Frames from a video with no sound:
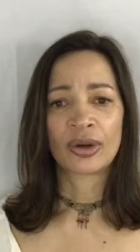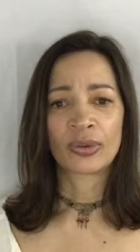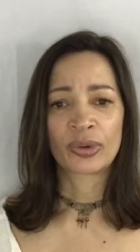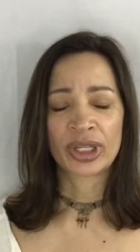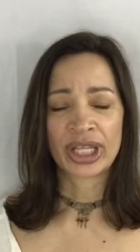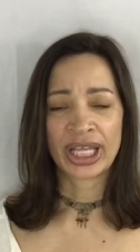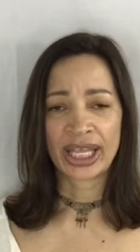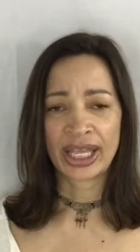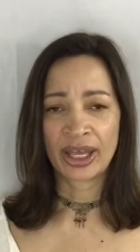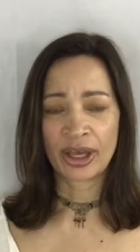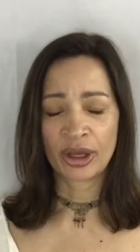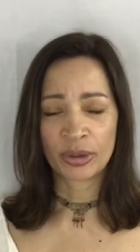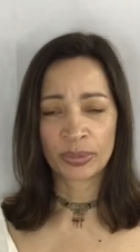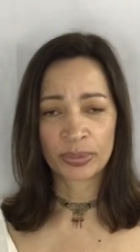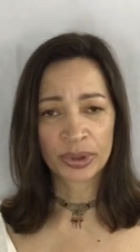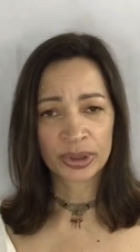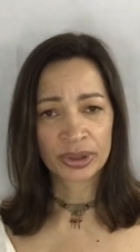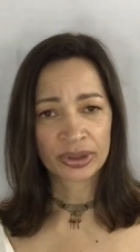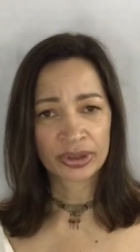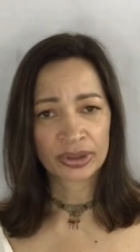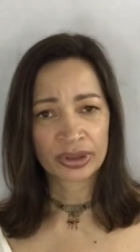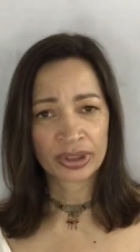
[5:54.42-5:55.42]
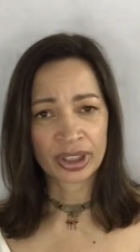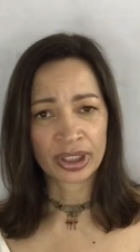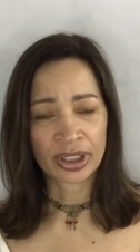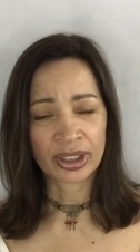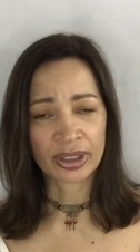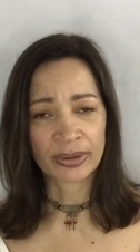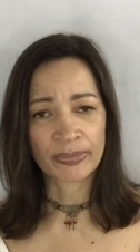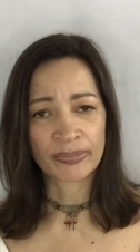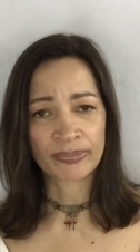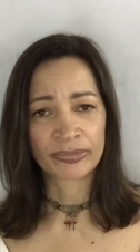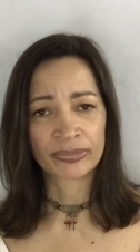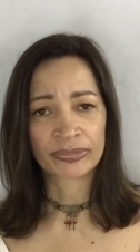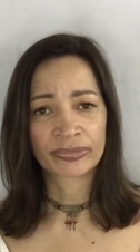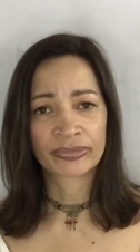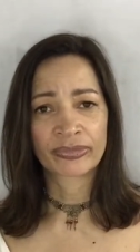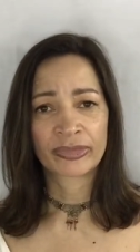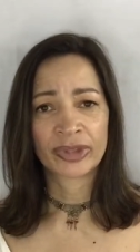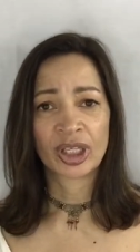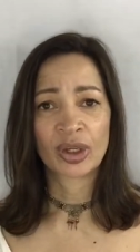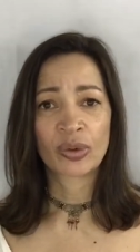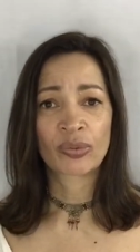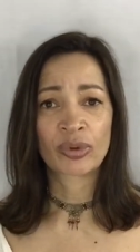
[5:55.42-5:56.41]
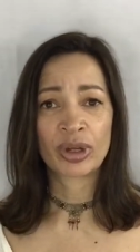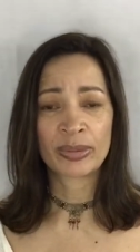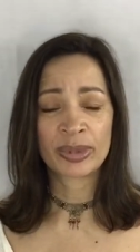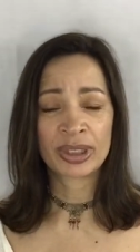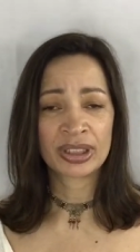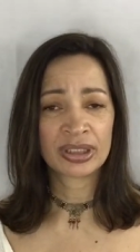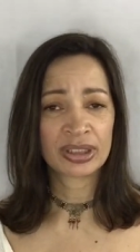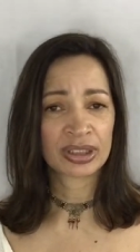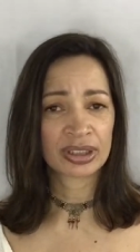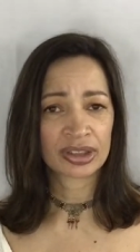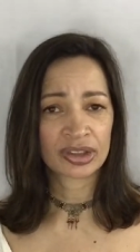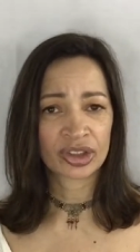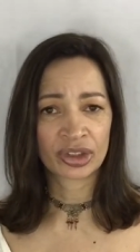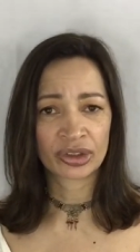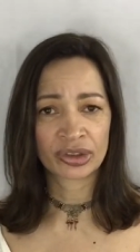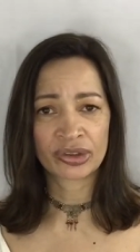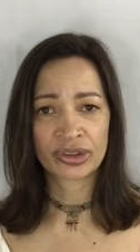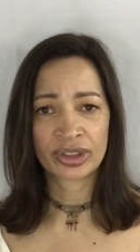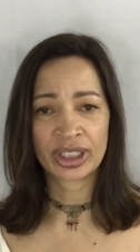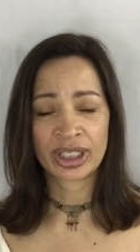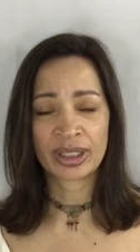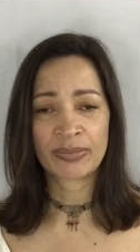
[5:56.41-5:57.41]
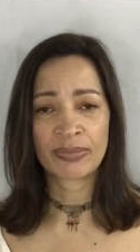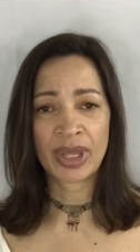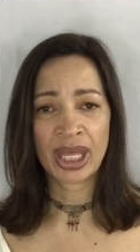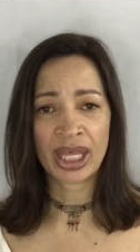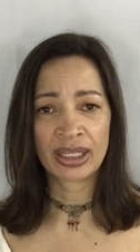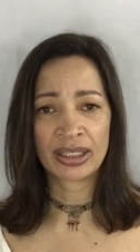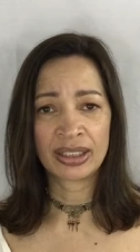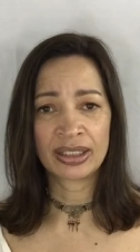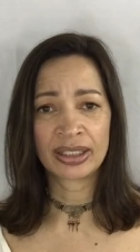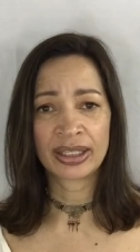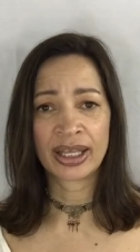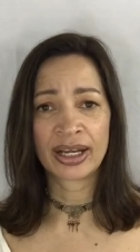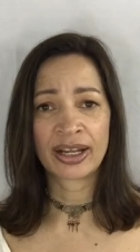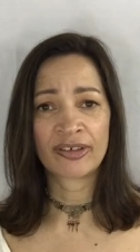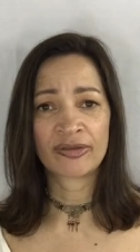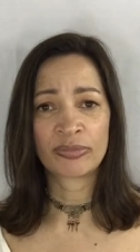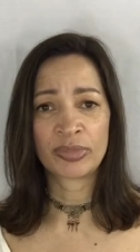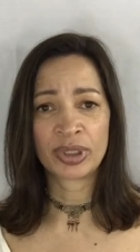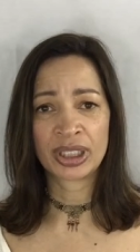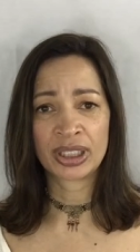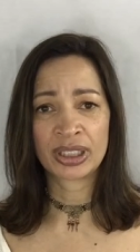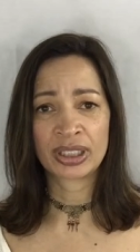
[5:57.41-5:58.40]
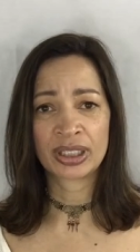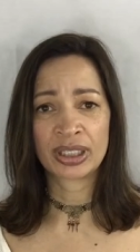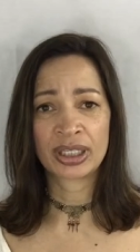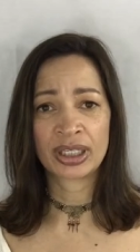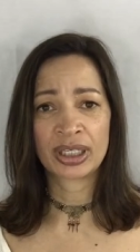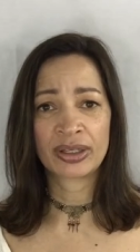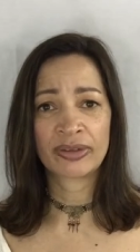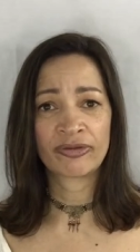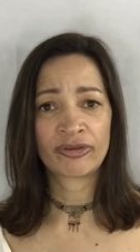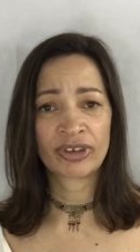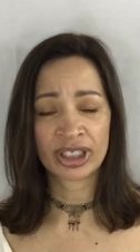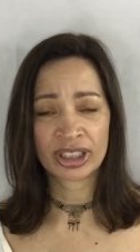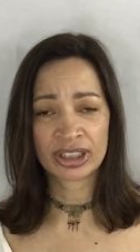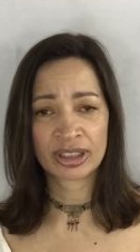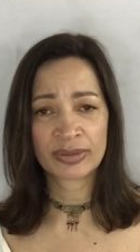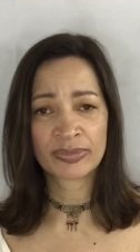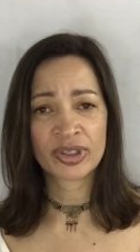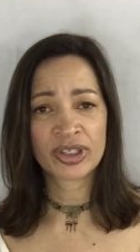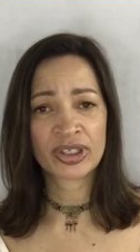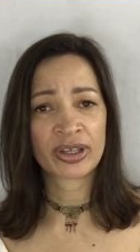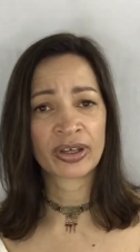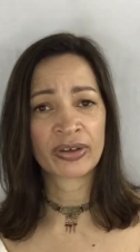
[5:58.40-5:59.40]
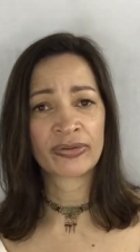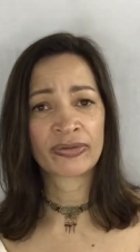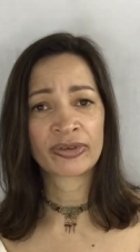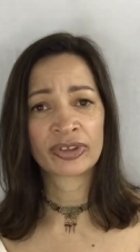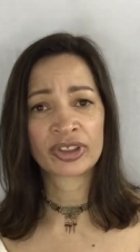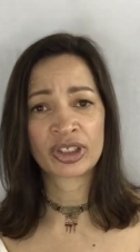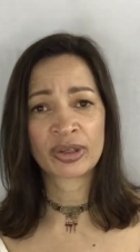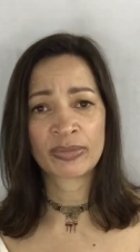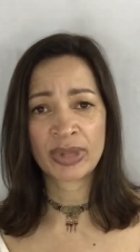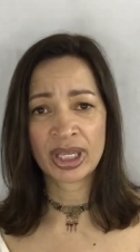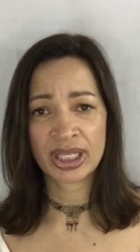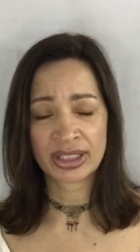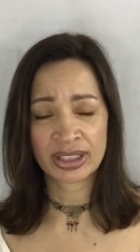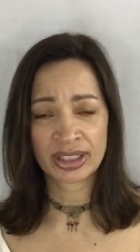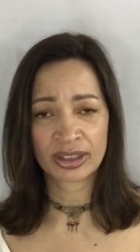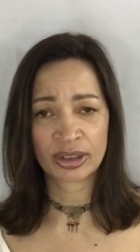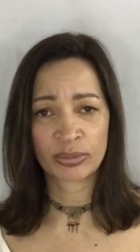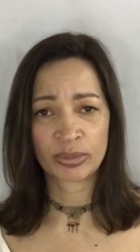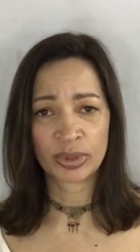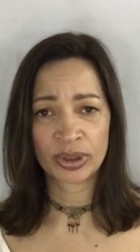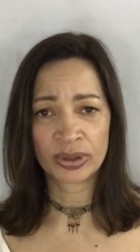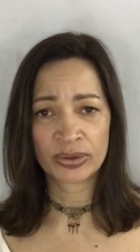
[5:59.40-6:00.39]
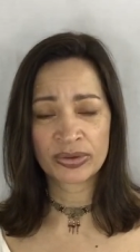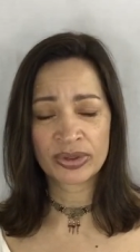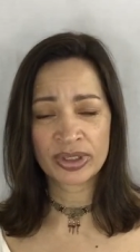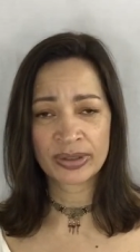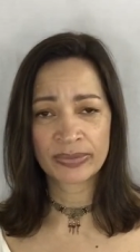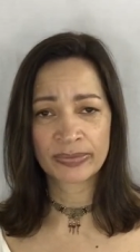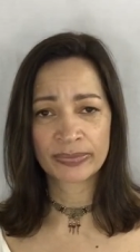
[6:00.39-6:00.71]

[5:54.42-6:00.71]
where they help women, children, and men that have been victims of domestic abuse.